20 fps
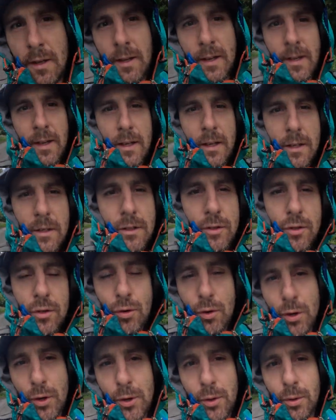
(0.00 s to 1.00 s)
It is
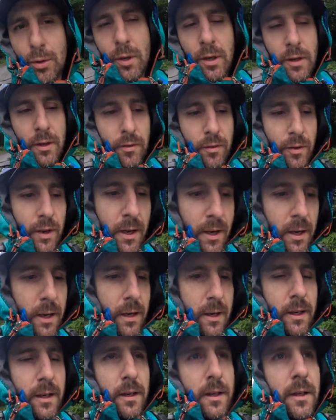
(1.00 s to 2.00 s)
true that
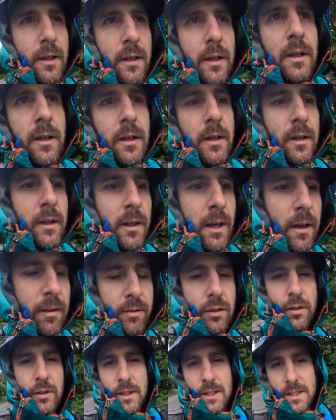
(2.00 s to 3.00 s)
I have
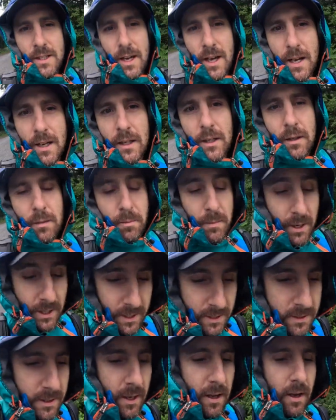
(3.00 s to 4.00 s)
done this hike many
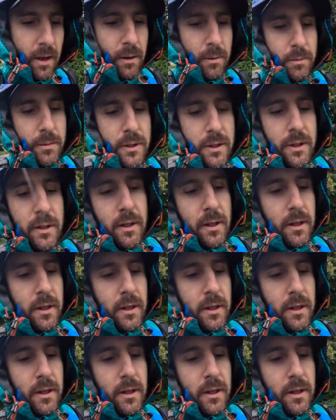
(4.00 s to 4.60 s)
times,